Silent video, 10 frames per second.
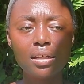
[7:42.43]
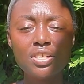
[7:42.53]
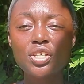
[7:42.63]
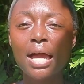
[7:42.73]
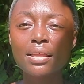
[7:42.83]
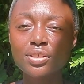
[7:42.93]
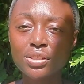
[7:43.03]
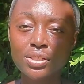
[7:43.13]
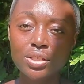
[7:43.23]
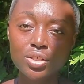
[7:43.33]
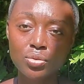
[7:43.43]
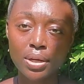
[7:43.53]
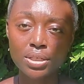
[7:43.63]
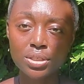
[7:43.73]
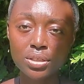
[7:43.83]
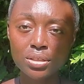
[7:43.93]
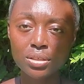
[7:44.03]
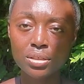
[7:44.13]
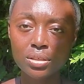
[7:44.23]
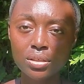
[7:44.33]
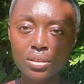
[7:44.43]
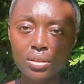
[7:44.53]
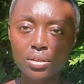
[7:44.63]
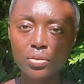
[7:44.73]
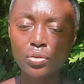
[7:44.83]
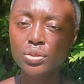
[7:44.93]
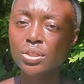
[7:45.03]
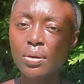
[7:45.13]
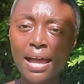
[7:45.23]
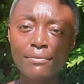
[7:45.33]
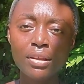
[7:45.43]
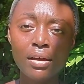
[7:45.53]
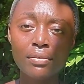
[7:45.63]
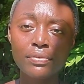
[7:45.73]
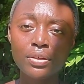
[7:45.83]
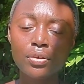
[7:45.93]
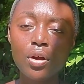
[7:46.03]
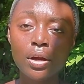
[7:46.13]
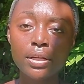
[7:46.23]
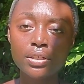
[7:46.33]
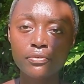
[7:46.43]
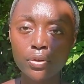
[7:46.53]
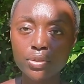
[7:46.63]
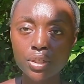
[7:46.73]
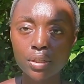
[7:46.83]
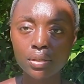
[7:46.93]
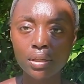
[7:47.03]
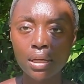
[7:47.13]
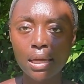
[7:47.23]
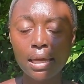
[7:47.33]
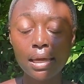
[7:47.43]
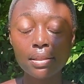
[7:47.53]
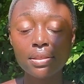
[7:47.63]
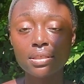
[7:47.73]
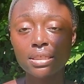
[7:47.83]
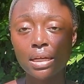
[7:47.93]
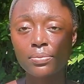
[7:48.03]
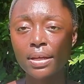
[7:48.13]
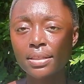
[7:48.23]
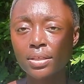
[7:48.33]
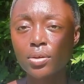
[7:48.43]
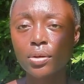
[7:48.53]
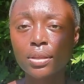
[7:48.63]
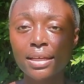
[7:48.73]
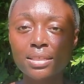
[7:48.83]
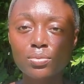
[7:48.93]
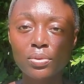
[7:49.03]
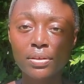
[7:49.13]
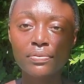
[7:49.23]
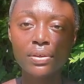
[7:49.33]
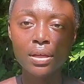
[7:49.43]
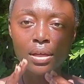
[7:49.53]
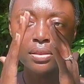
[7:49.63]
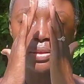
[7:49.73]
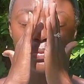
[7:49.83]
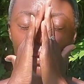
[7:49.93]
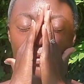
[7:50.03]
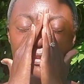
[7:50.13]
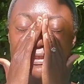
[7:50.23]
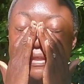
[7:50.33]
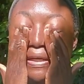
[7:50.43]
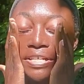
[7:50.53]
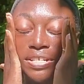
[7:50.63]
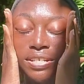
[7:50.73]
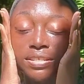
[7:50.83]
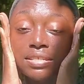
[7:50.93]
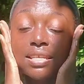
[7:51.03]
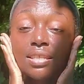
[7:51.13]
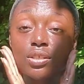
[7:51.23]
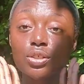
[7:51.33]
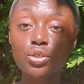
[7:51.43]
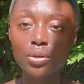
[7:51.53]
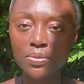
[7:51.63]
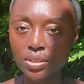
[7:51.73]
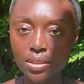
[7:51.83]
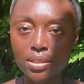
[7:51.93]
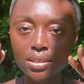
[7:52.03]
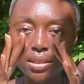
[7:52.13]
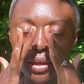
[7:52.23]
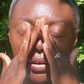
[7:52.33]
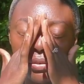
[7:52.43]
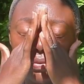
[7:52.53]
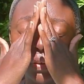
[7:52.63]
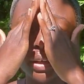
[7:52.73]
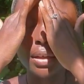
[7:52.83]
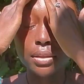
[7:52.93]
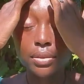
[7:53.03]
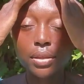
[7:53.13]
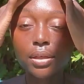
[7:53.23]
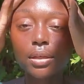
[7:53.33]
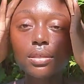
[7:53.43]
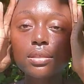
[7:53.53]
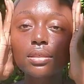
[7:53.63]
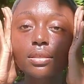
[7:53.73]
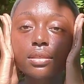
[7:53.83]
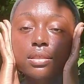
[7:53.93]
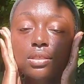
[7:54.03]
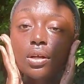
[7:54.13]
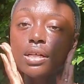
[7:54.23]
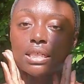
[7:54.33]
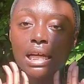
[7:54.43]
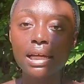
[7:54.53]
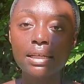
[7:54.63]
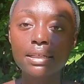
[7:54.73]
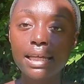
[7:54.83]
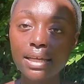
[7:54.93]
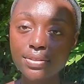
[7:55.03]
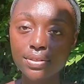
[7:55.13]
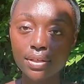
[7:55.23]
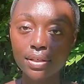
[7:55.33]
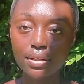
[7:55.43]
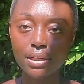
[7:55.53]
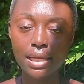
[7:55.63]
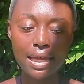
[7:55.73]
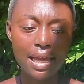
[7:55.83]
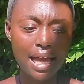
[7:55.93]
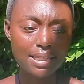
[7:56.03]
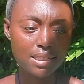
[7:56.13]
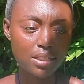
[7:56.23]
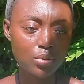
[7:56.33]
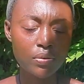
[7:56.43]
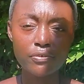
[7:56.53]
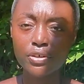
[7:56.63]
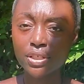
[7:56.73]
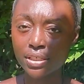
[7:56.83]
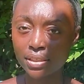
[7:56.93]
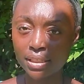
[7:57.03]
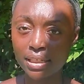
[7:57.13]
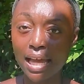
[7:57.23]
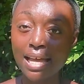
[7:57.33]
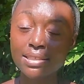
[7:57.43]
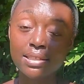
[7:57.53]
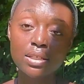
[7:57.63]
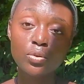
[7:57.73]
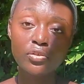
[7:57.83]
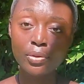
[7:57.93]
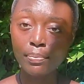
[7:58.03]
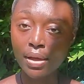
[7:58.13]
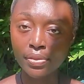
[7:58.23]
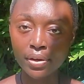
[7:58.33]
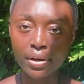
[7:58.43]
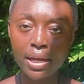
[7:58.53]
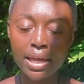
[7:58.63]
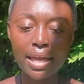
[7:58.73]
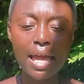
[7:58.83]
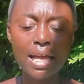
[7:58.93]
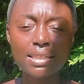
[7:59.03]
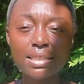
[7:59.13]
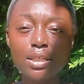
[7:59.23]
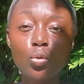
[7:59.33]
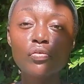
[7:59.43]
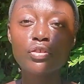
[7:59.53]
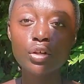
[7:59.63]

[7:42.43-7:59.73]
a challenging situation. You still have love in your heart and devotion. And this directly correlates with the representations and the descriptions of the star sign Cancer. It has to deal with fertility, it has to deal with the mother, it has to deal with